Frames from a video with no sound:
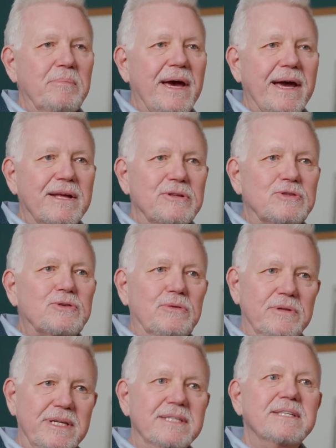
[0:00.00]
back, it
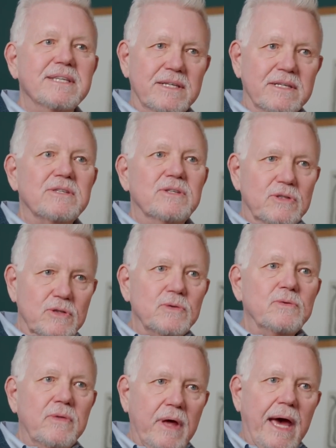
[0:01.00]
certainly didn't
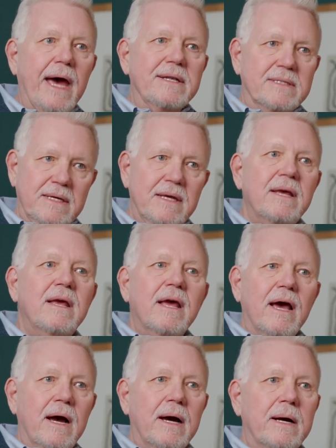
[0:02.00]
do that.
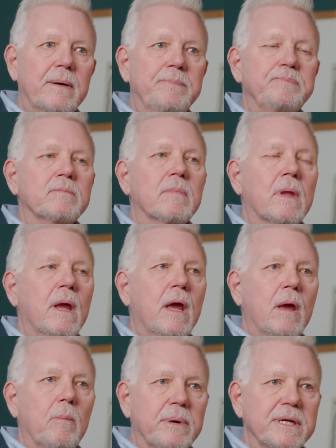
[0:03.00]

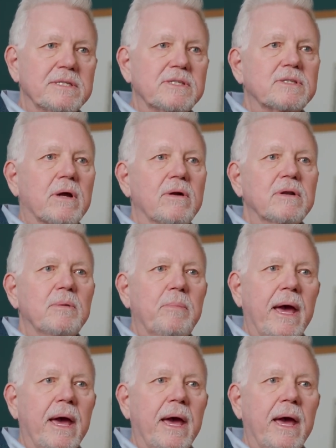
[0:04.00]
But it started a